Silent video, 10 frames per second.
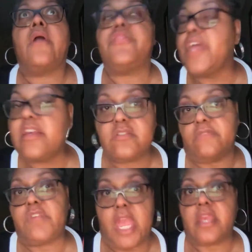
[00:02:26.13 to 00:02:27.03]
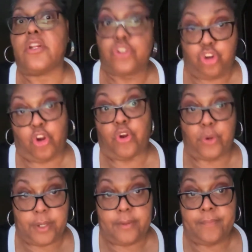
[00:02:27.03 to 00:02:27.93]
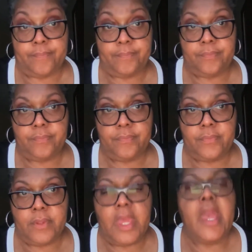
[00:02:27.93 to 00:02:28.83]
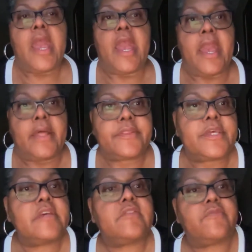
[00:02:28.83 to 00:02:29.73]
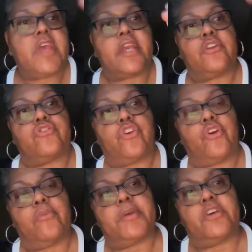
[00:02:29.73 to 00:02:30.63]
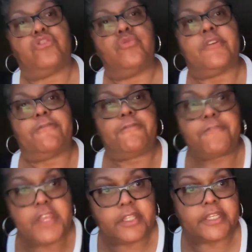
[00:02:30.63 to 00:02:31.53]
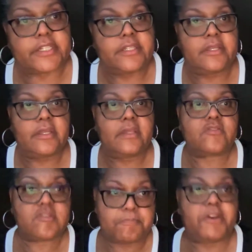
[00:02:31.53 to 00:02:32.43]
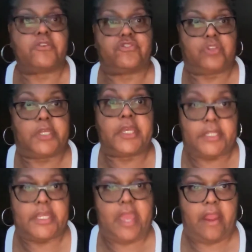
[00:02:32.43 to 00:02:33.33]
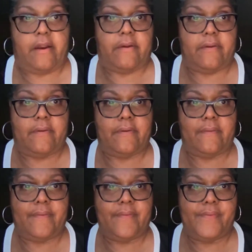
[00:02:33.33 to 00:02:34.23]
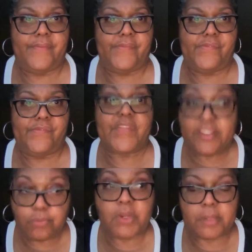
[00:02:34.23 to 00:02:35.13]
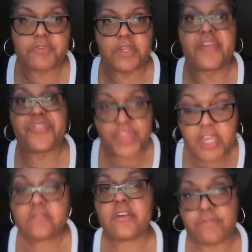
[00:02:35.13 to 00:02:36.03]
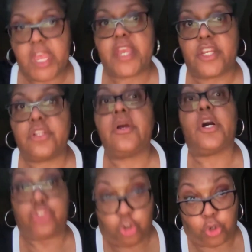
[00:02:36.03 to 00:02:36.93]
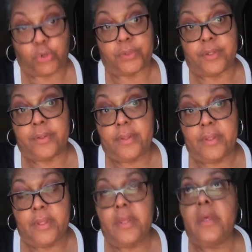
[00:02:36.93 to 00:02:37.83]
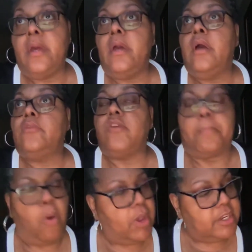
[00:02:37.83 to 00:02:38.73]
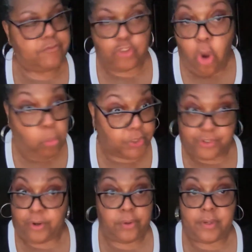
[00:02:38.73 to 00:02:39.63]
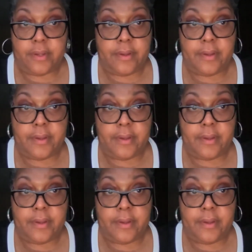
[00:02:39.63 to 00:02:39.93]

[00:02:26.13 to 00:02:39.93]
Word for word: things have taken a turn. And things have taken a turn because you can feel it spiritually in the air. That's what I'm saying. Things have taken a turn. The point of no return.